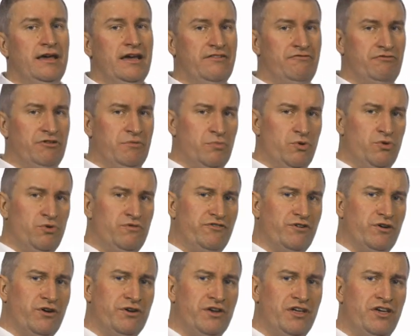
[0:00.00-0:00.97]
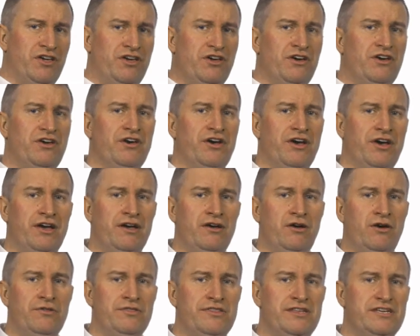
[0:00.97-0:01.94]
If we move on here,
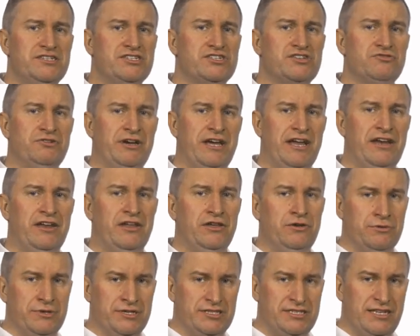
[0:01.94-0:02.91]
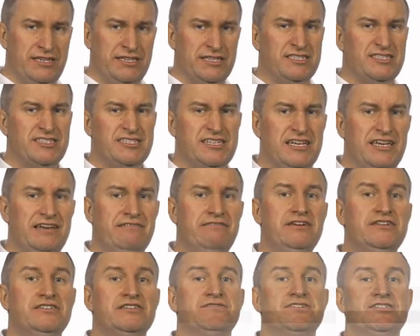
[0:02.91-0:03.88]
on this screen, you will see the
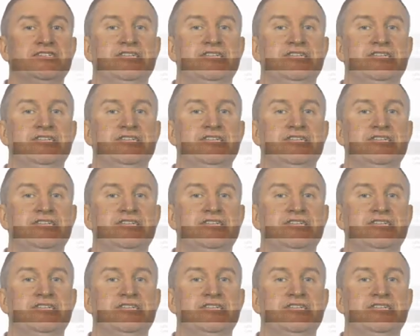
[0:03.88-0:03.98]
series of